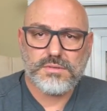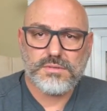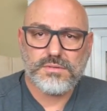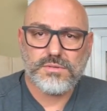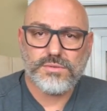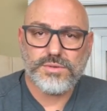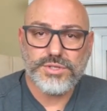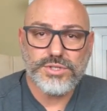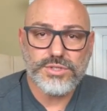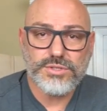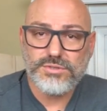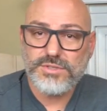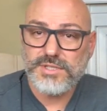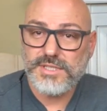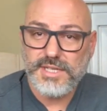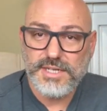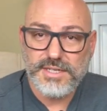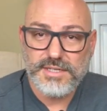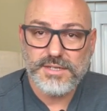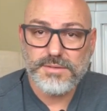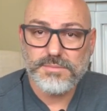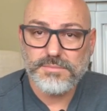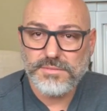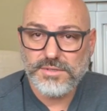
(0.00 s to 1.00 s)
Wouldn't you
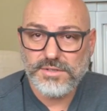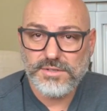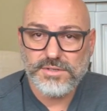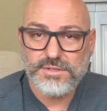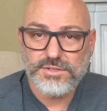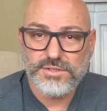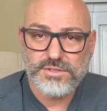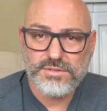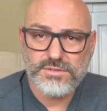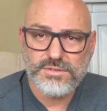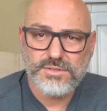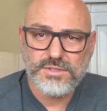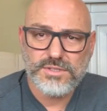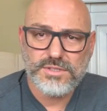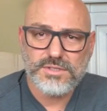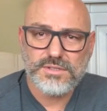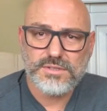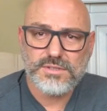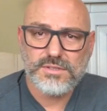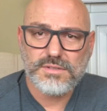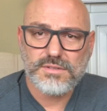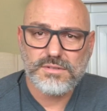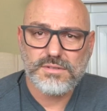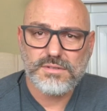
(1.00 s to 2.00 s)
send him to the
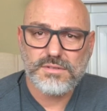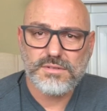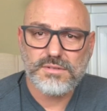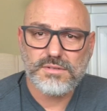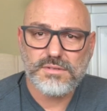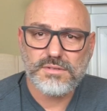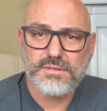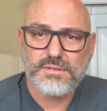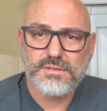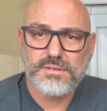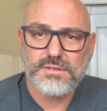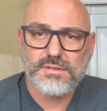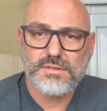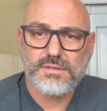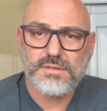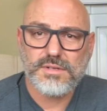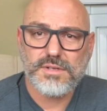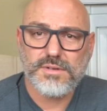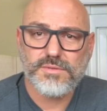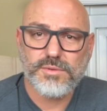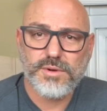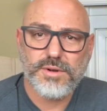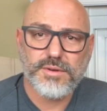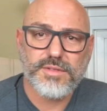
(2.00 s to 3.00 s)
Jews
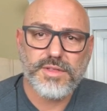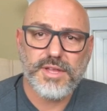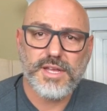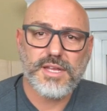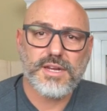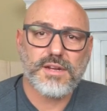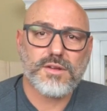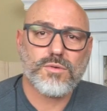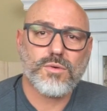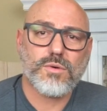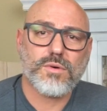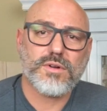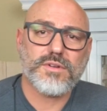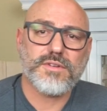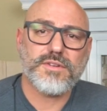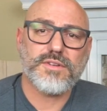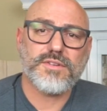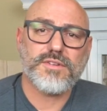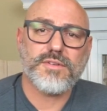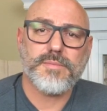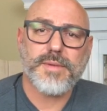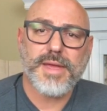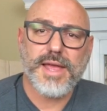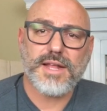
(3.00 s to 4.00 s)
if we were thinking
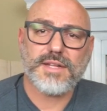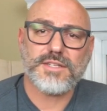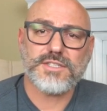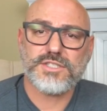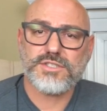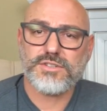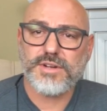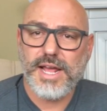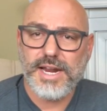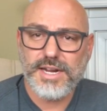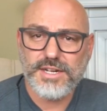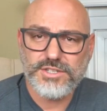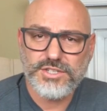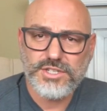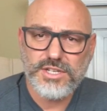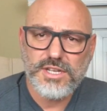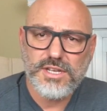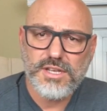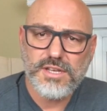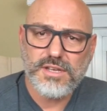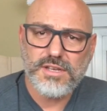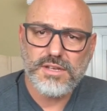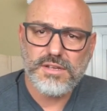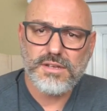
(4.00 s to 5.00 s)
according to man's
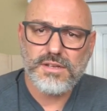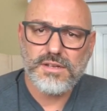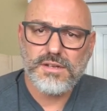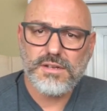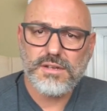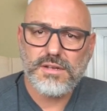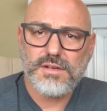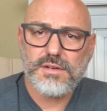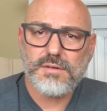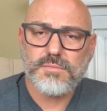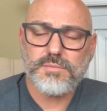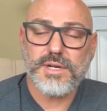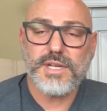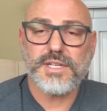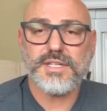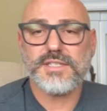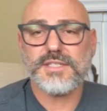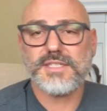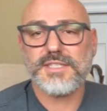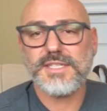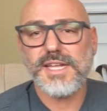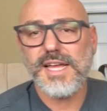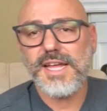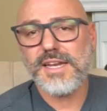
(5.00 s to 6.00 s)
strategy? But
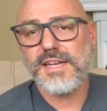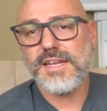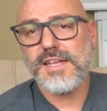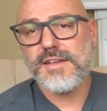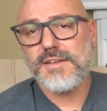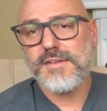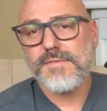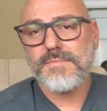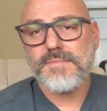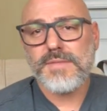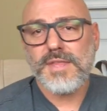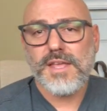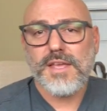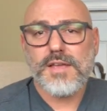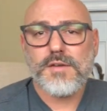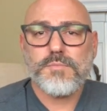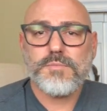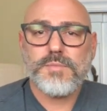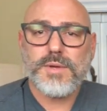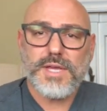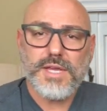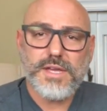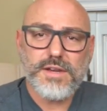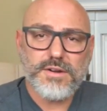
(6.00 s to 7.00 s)
instead,
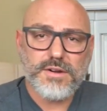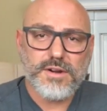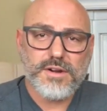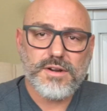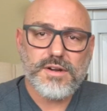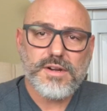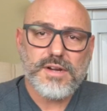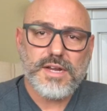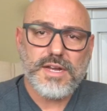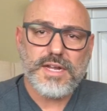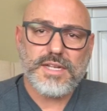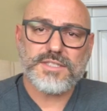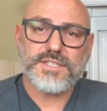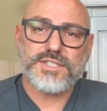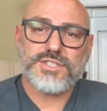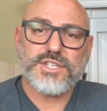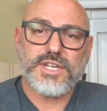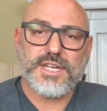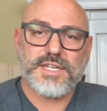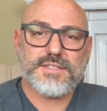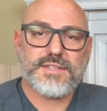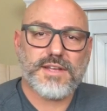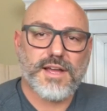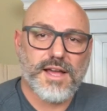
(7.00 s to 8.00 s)
Peter is a
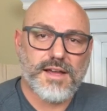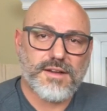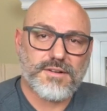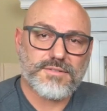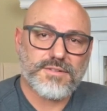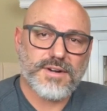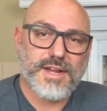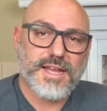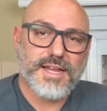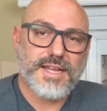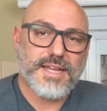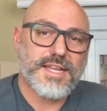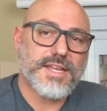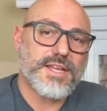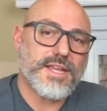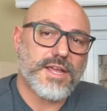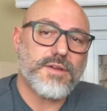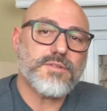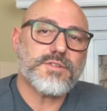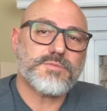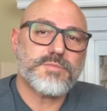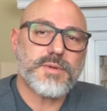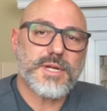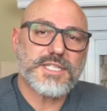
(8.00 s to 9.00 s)
Gentile, right?
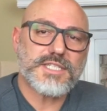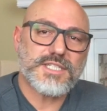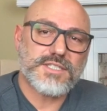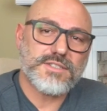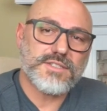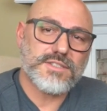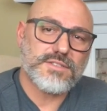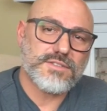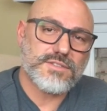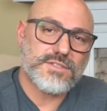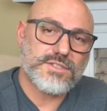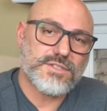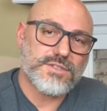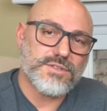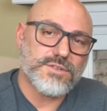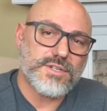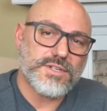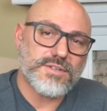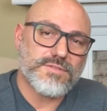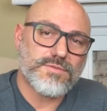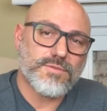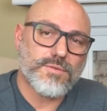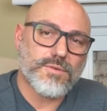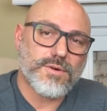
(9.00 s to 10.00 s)
He was best
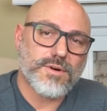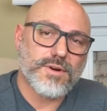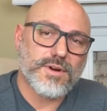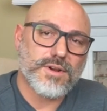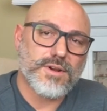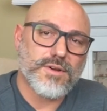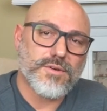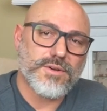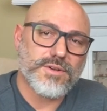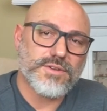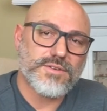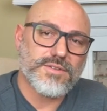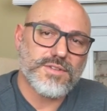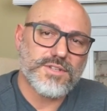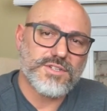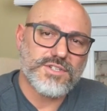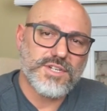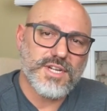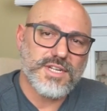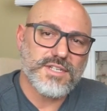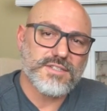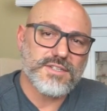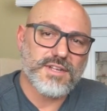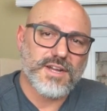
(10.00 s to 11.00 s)
suited for going to the
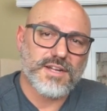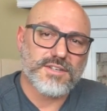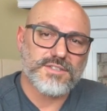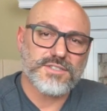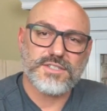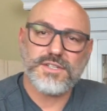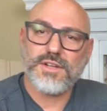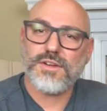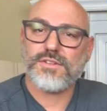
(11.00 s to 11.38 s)
Gentiles.